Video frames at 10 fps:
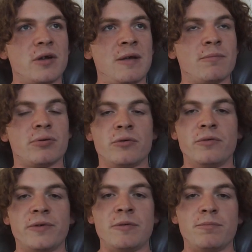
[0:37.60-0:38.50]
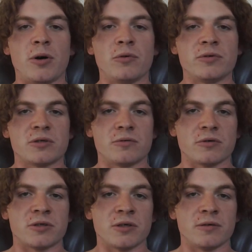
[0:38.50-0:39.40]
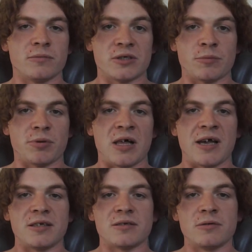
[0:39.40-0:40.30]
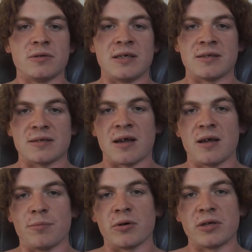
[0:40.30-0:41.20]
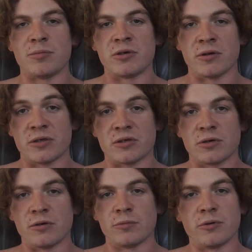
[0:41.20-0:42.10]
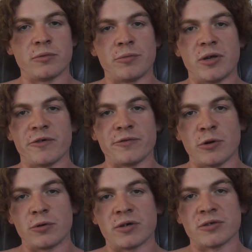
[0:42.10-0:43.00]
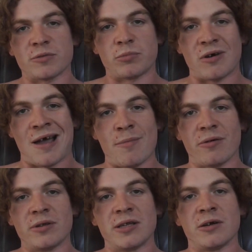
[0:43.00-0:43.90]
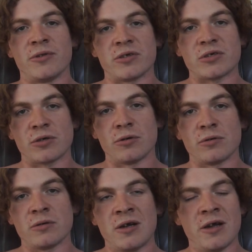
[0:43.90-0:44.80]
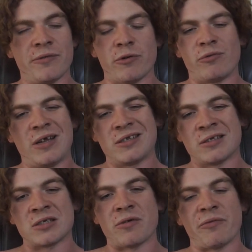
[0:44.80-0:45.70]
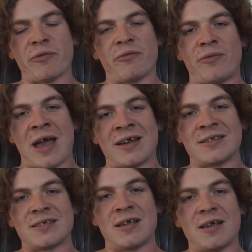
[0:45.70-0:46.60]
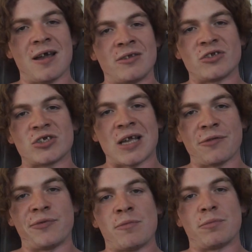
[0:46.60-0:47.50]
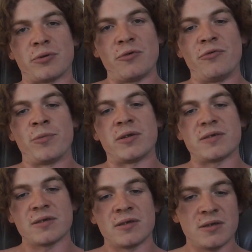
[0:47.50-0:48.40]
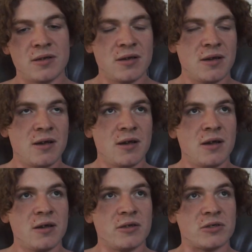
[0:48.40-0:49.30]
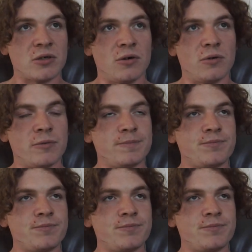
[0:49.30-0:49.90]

improving bone structure, which applies to the entire body but not the skull, but will be a focus primarily on the skull for reasons of vanity and self improvement. So,